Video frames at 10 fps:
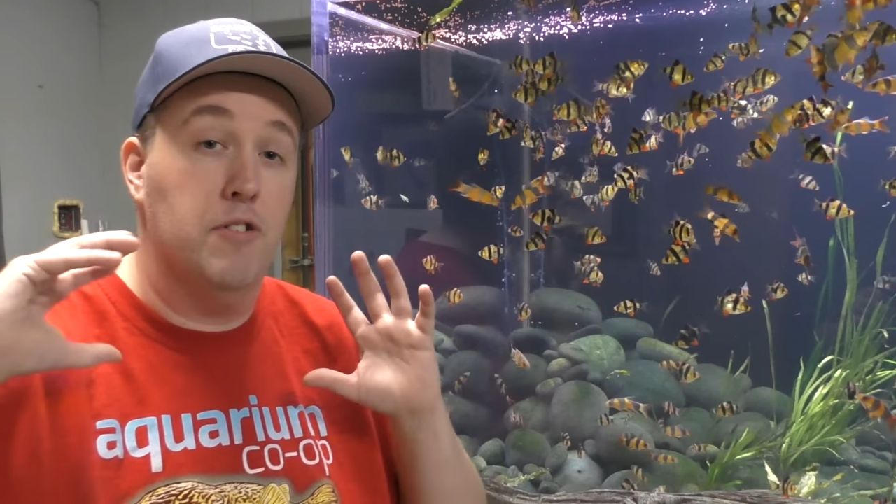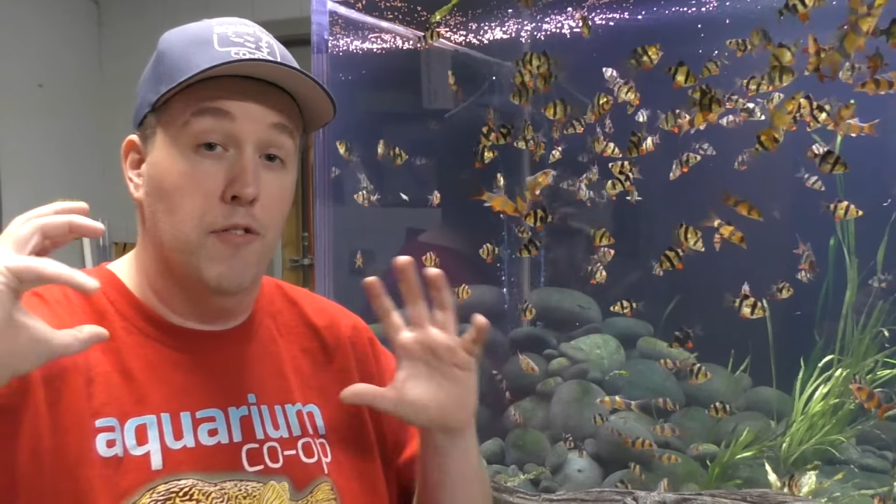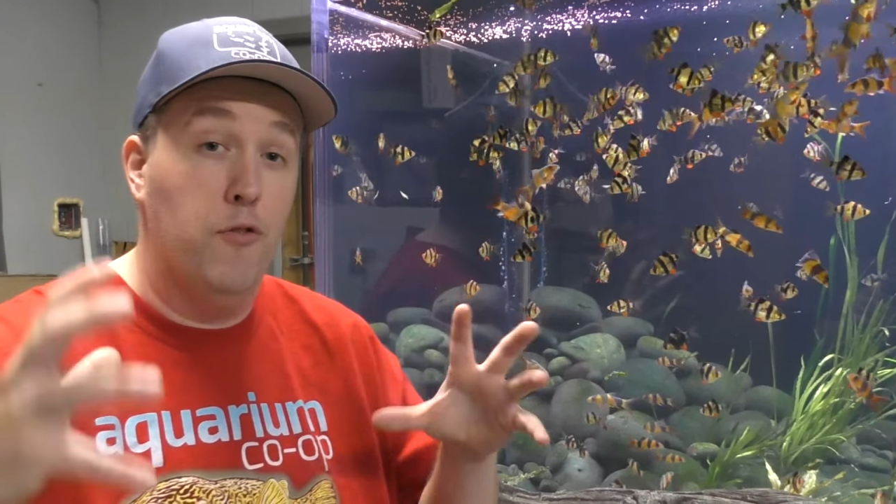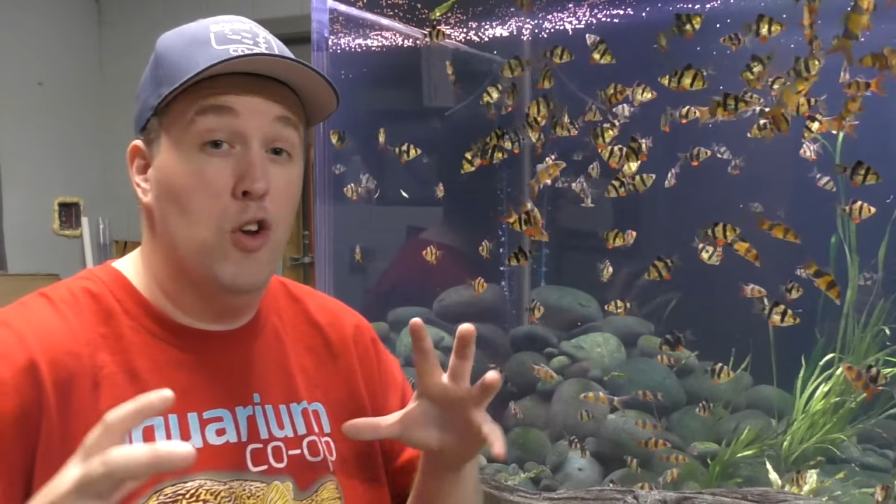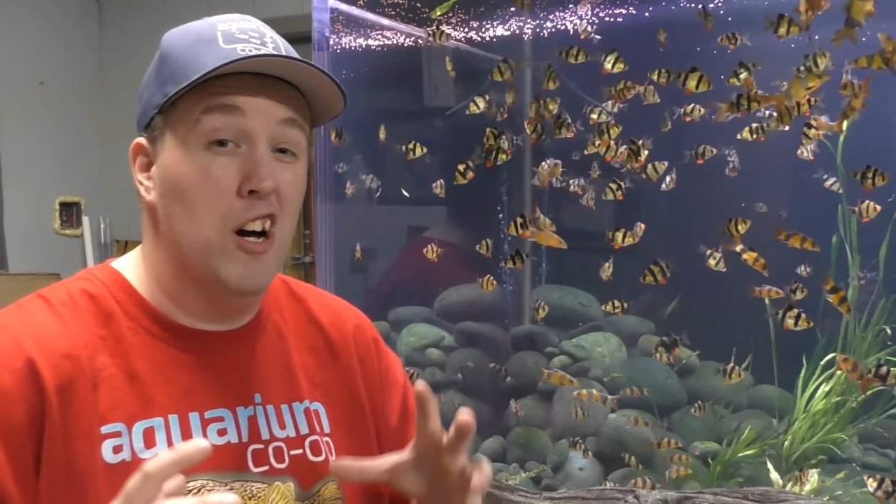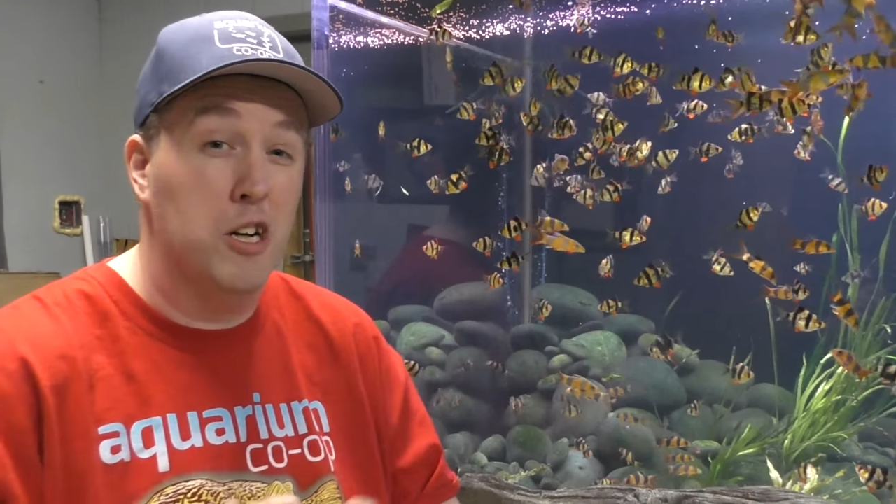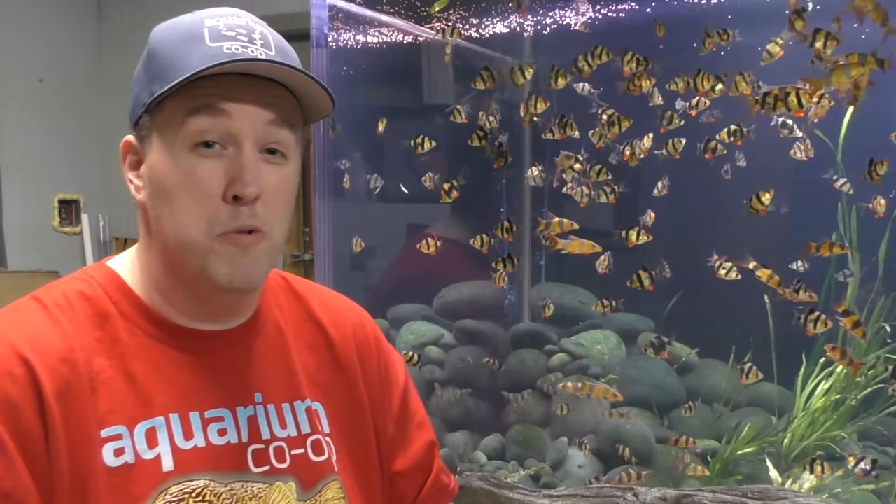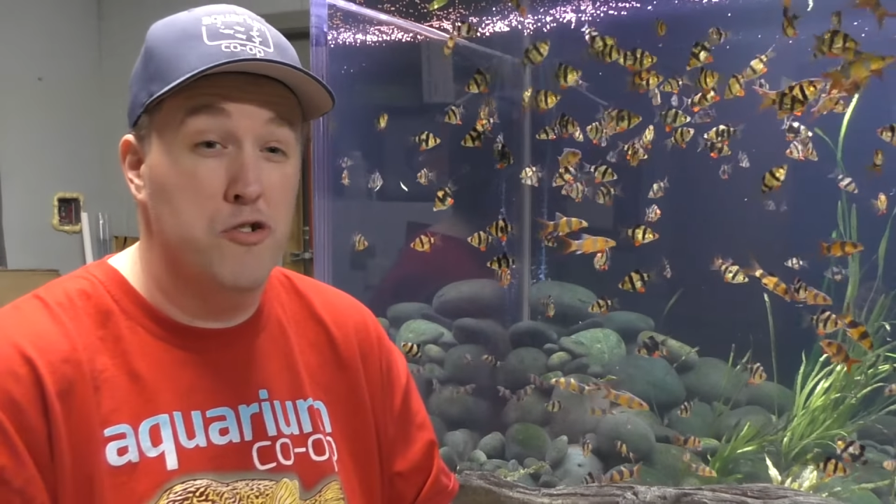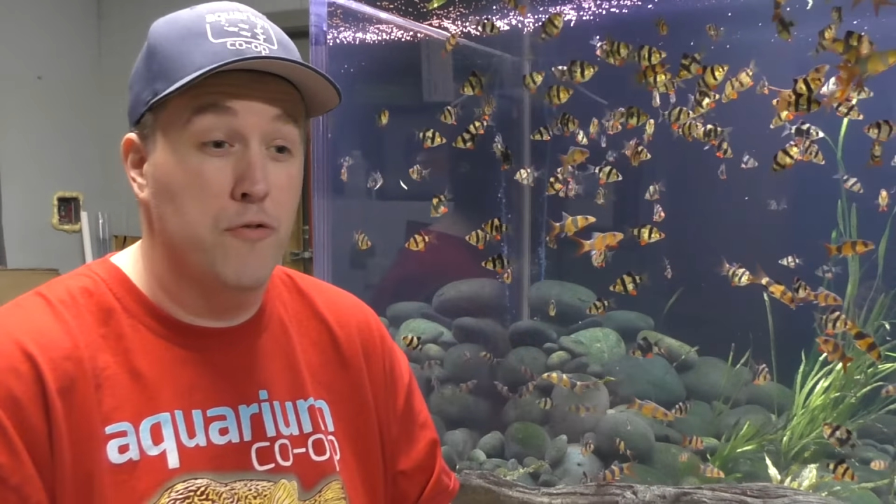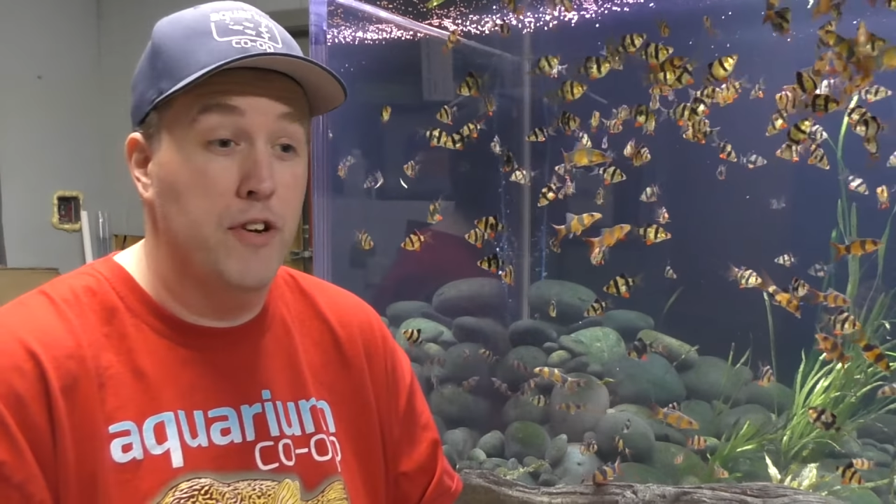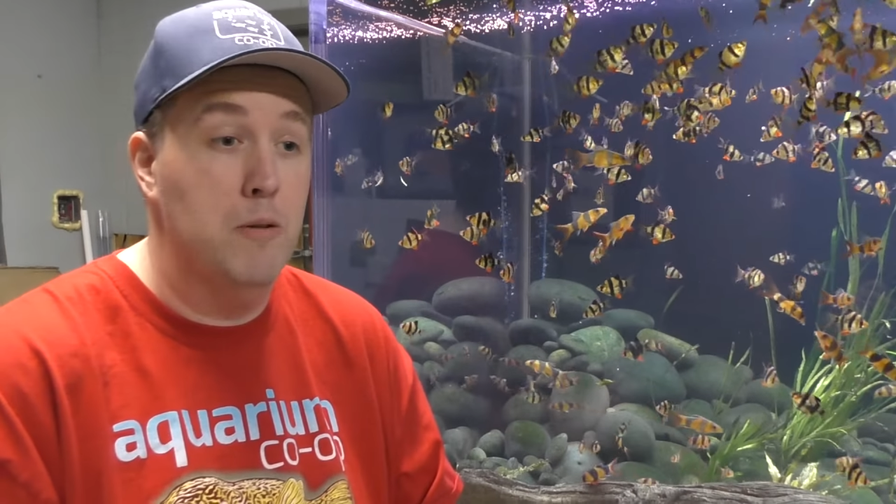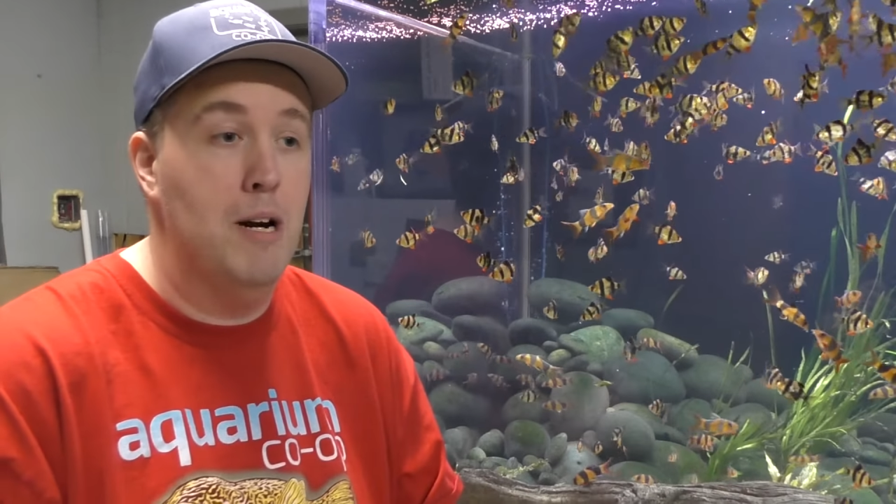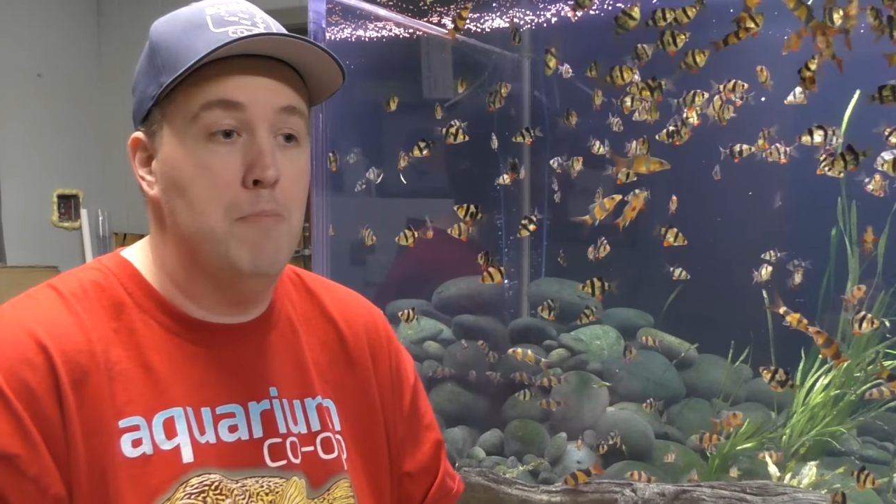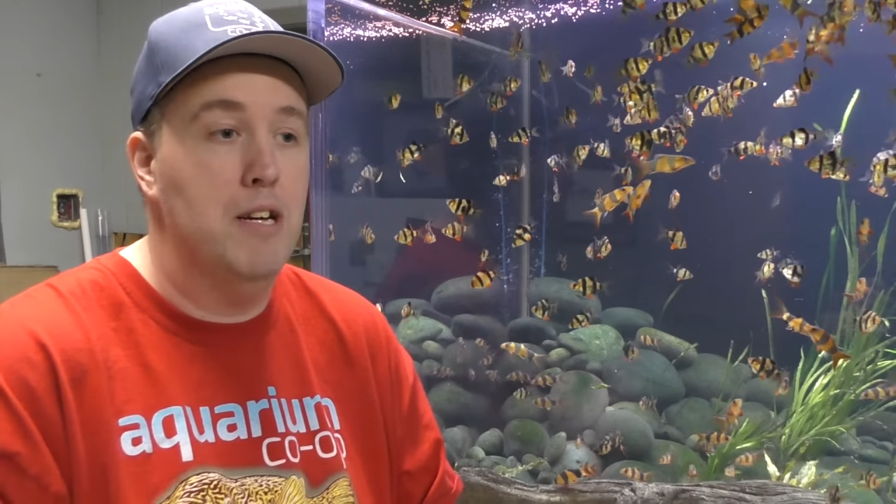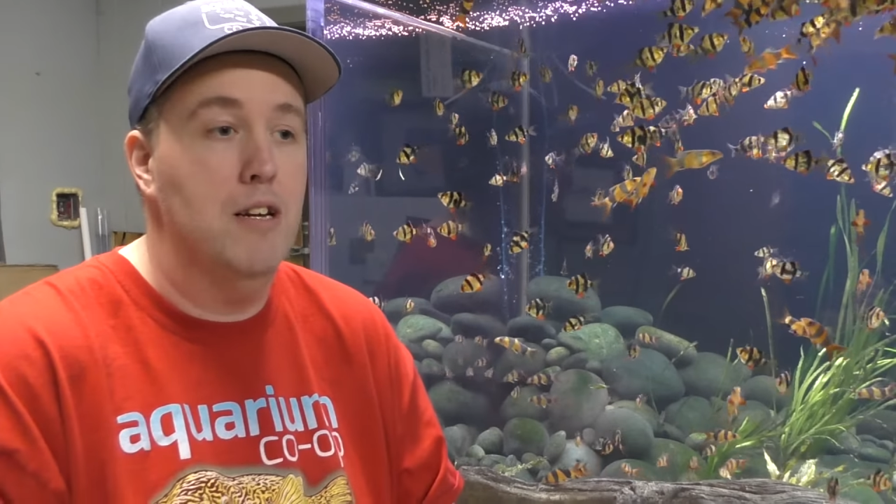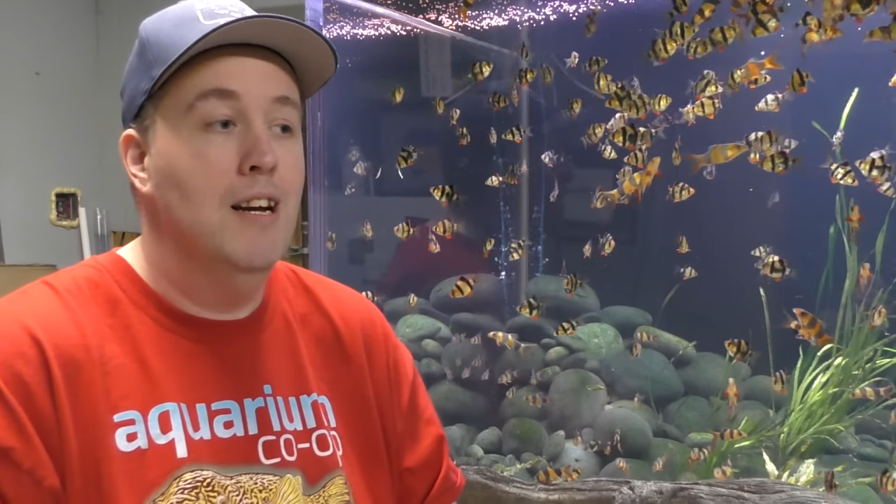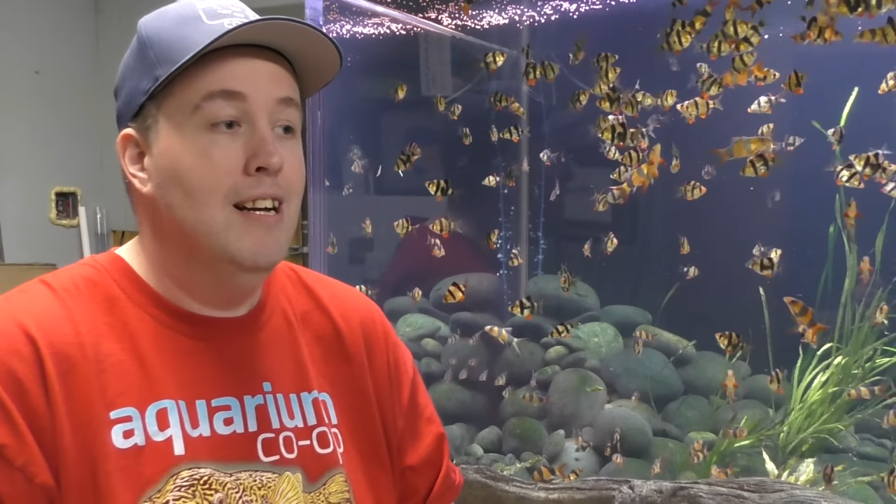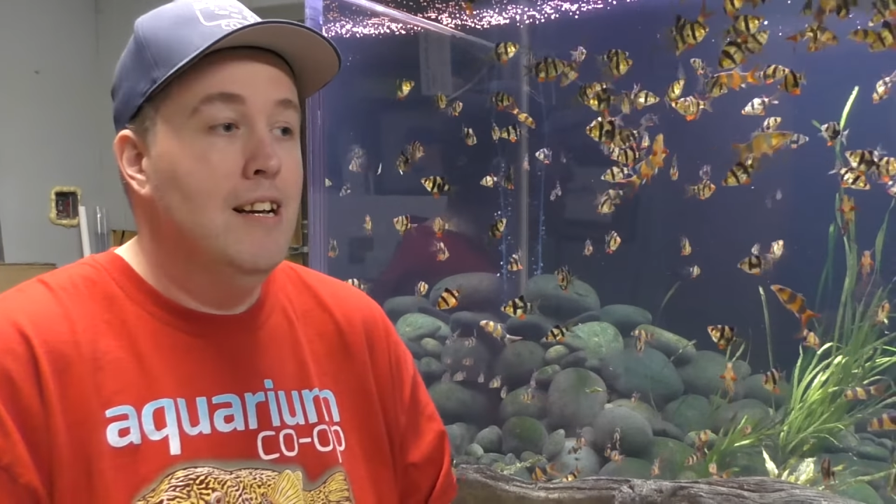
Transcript: because a full-on commercial feeder might be